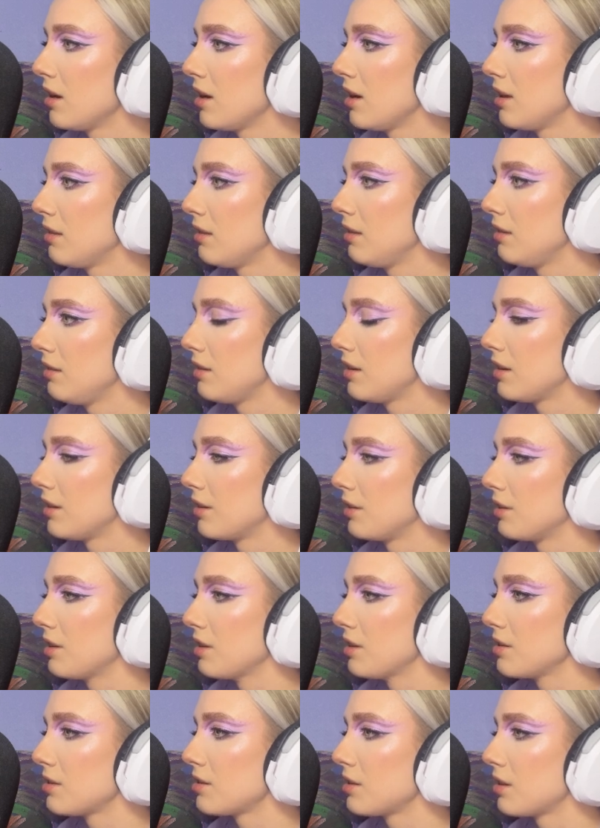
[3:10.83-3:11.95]
Then there
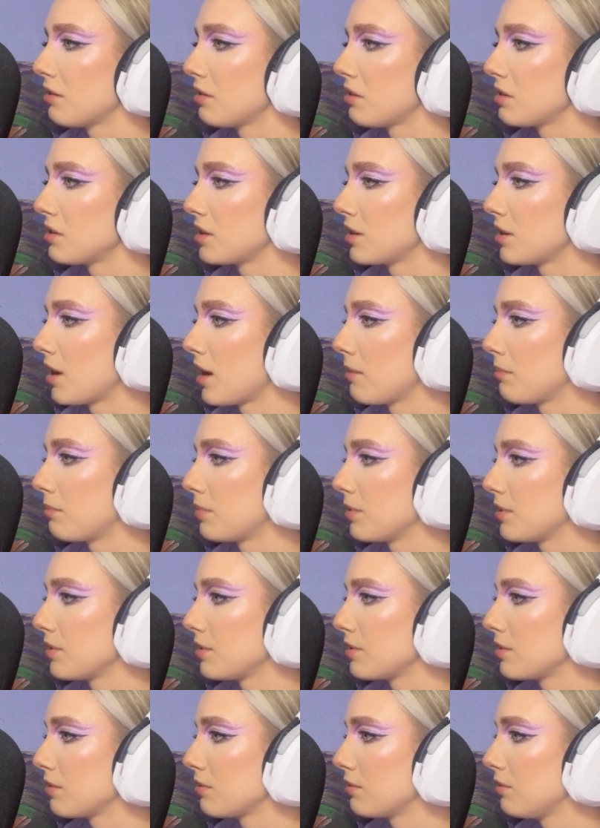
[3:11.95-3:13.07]
is a snap
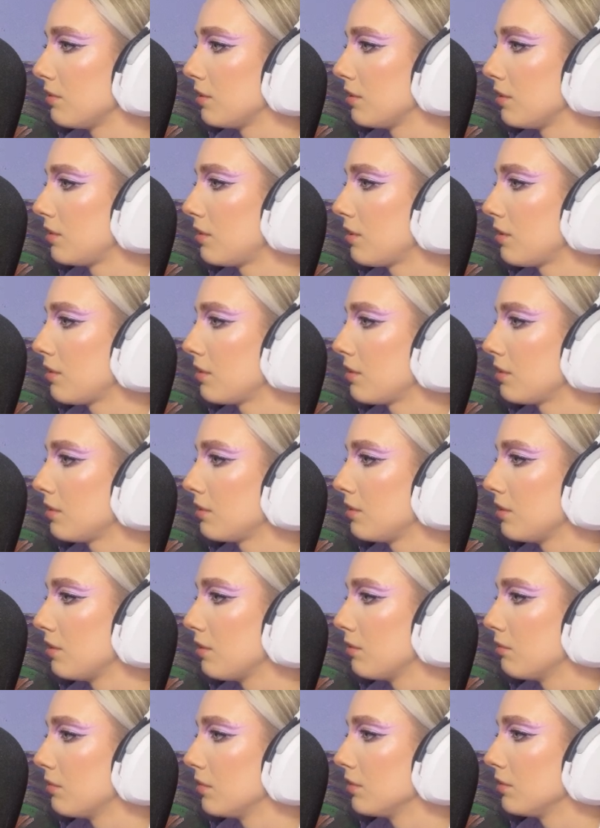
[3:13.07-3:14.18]
is on the third,
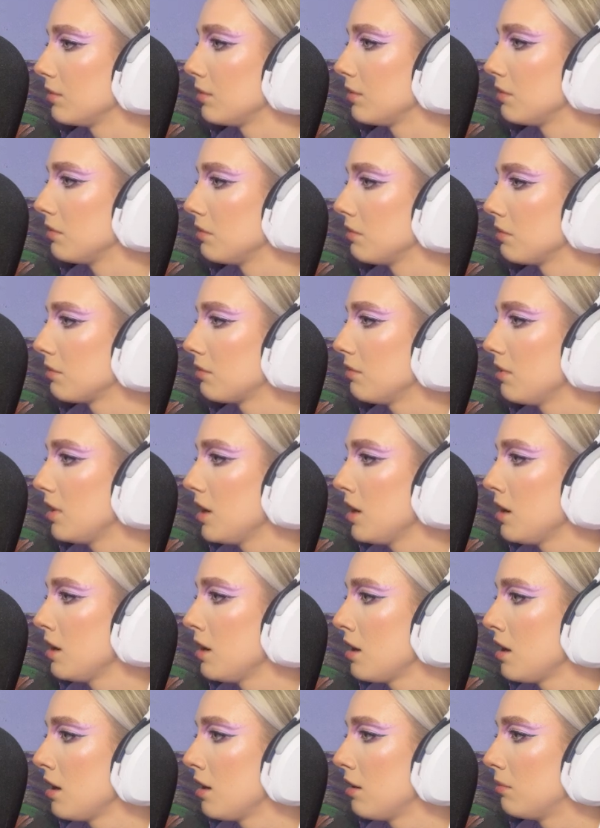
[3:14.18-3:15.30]
1 2 3,
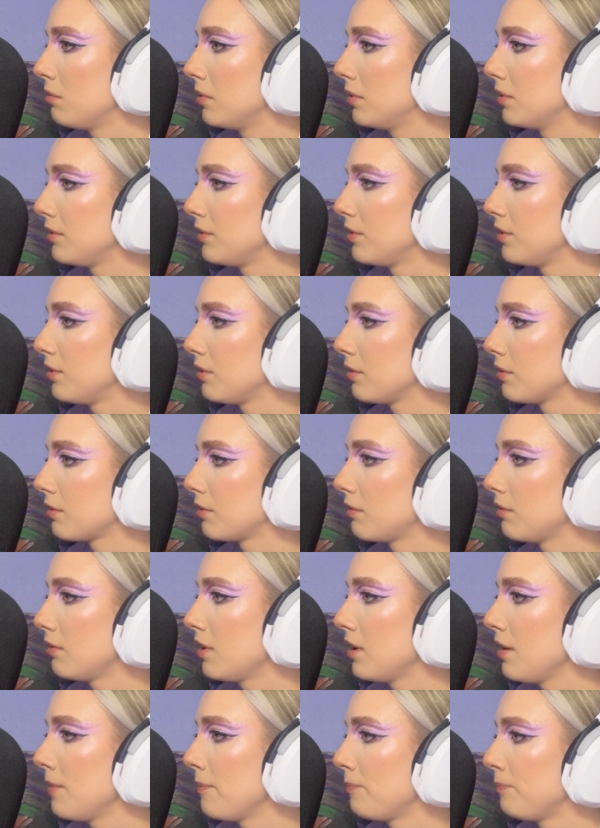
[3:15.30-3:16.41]
1 2
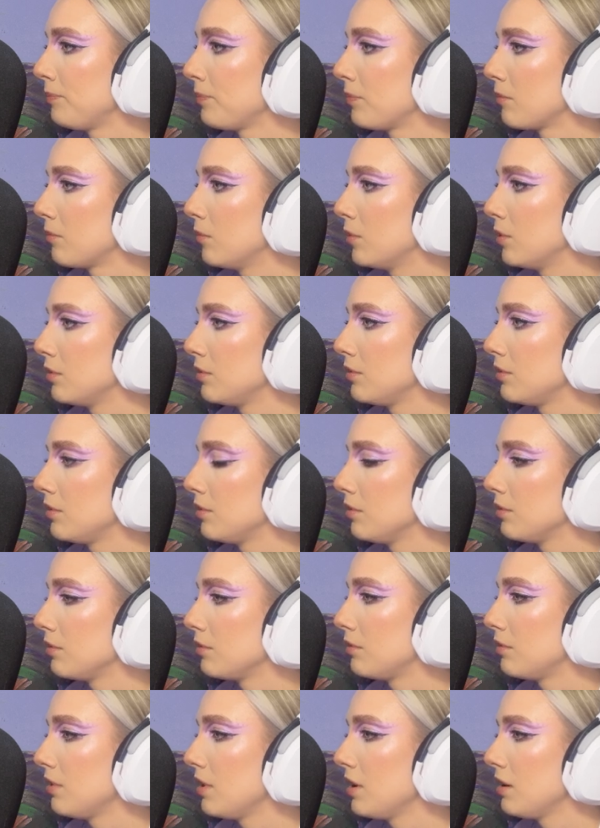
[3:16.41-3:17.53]
3, 1 2
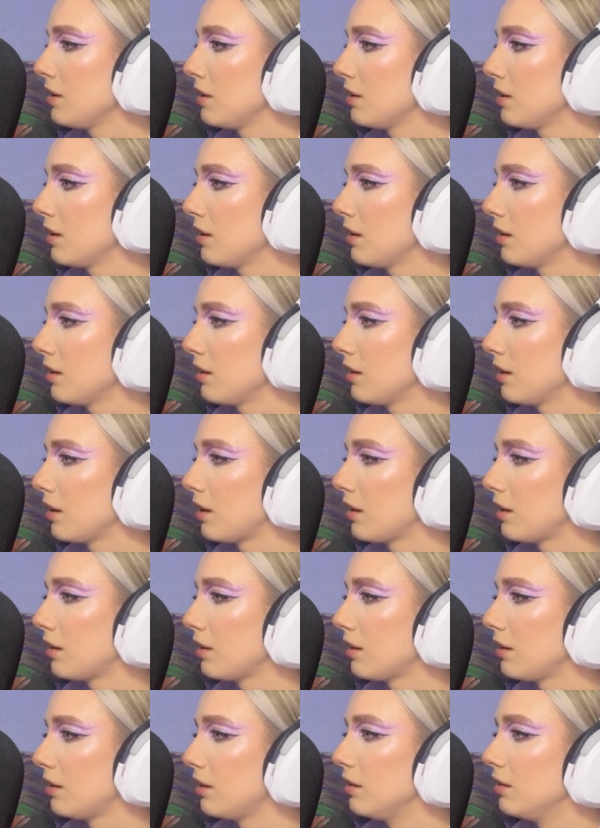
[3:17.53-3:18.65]
3,
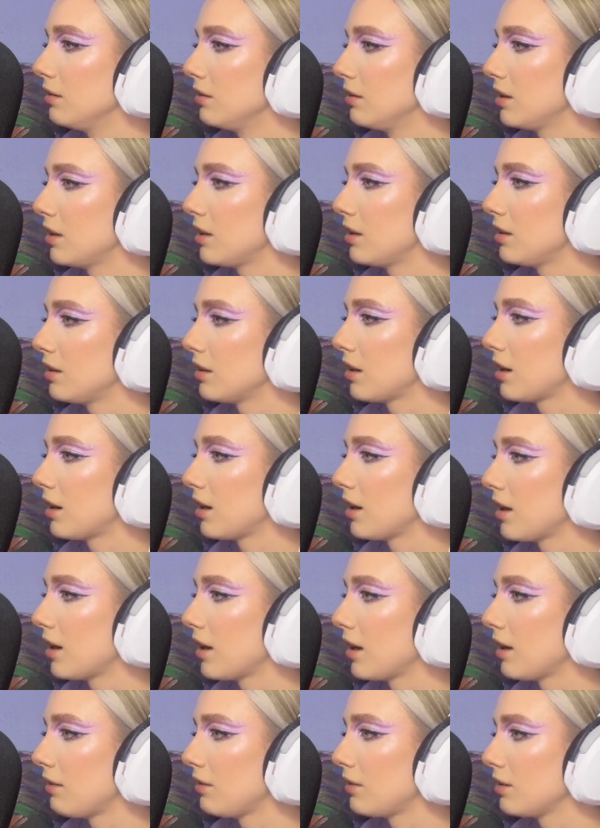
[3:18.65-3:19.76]
and then the
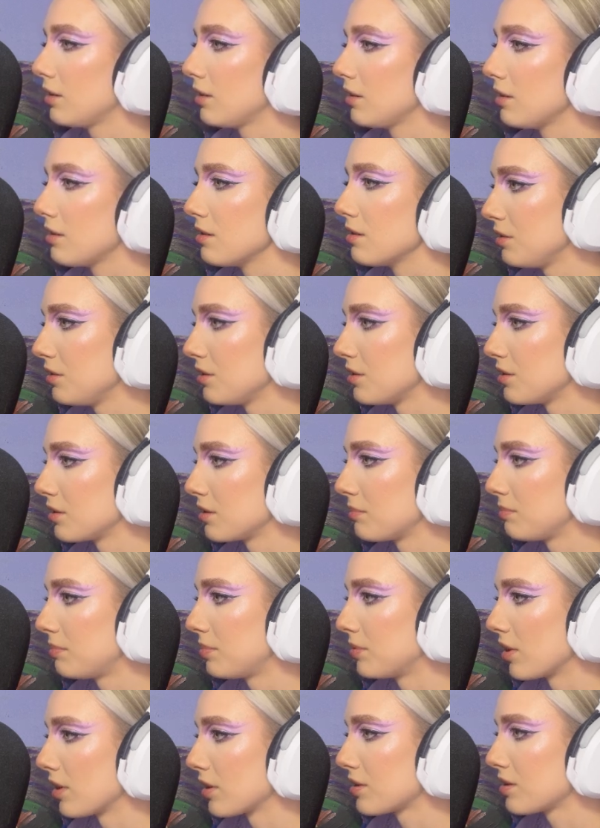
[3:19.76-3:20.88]
hi-hat is, you can just
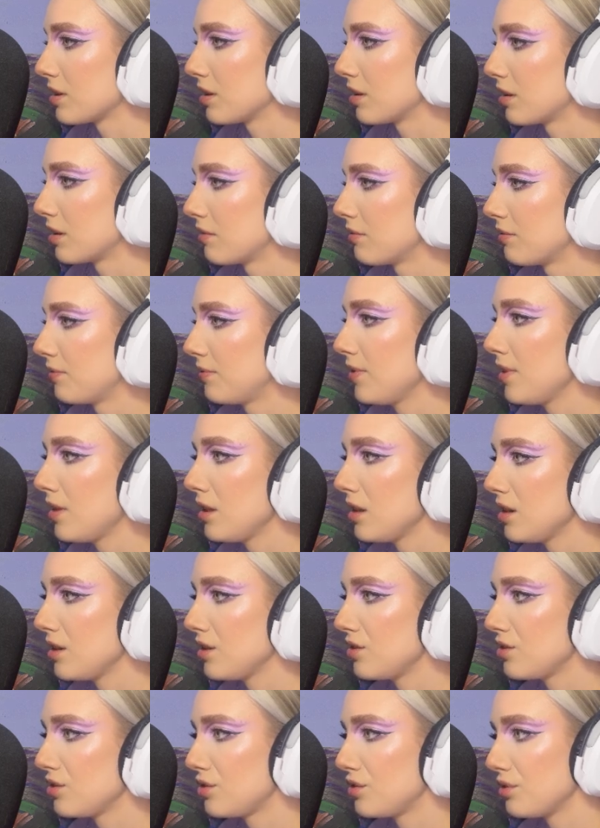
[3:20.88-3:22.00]
press here and fill
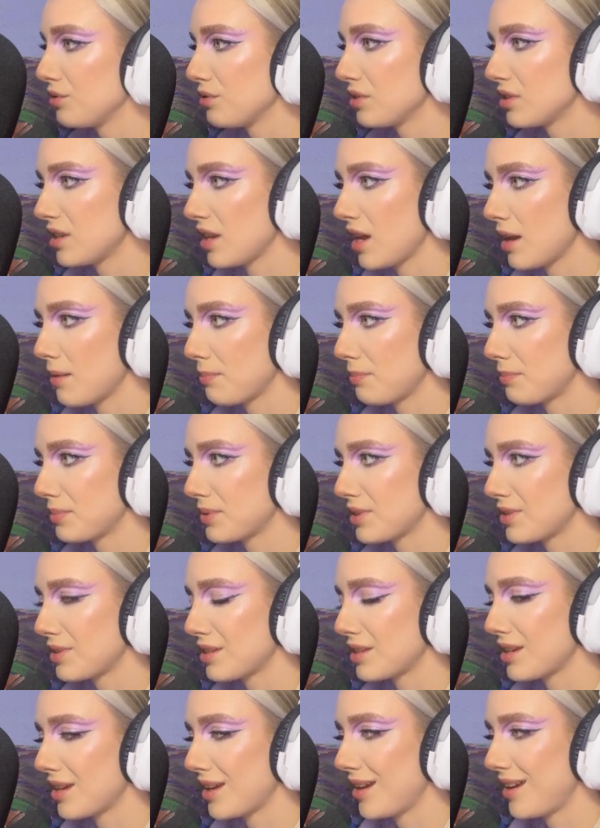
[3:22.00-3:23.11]
each 2
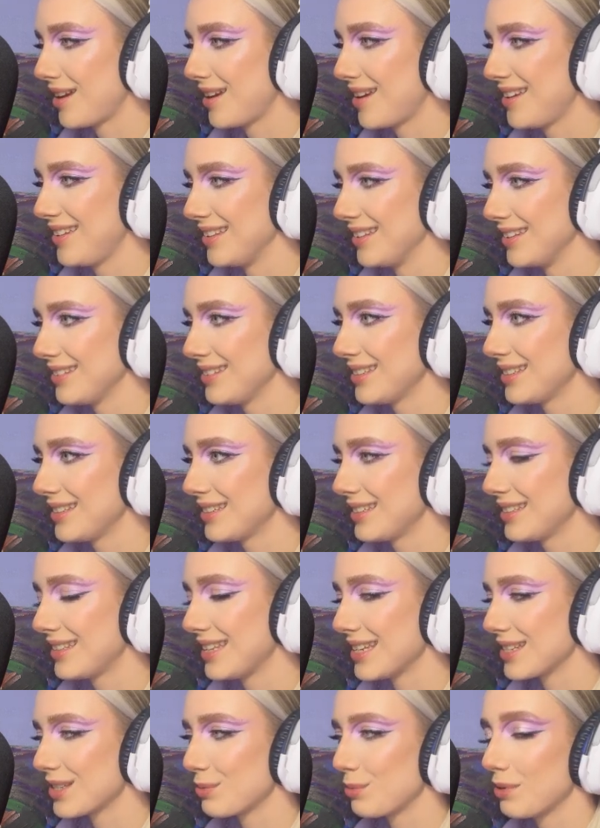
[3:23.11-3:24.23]
steps, and
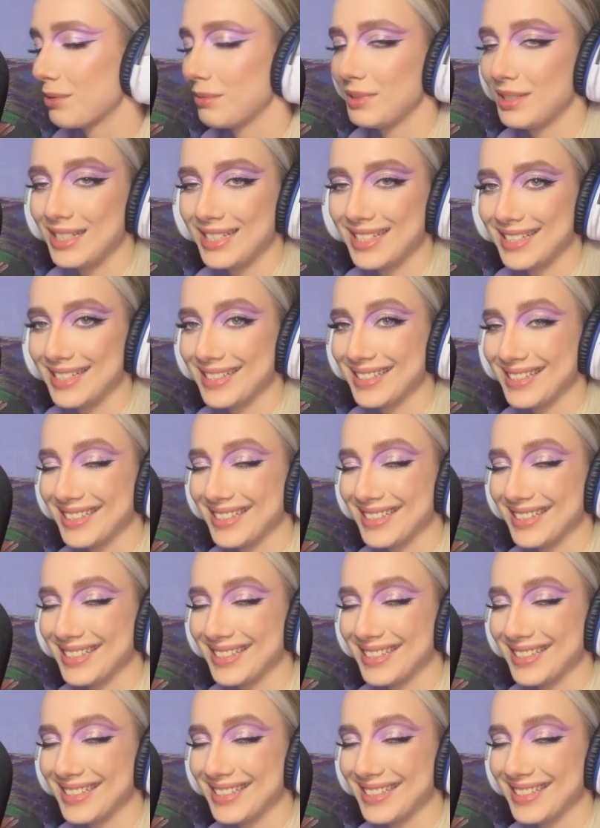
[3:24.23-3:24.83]
that's what we did.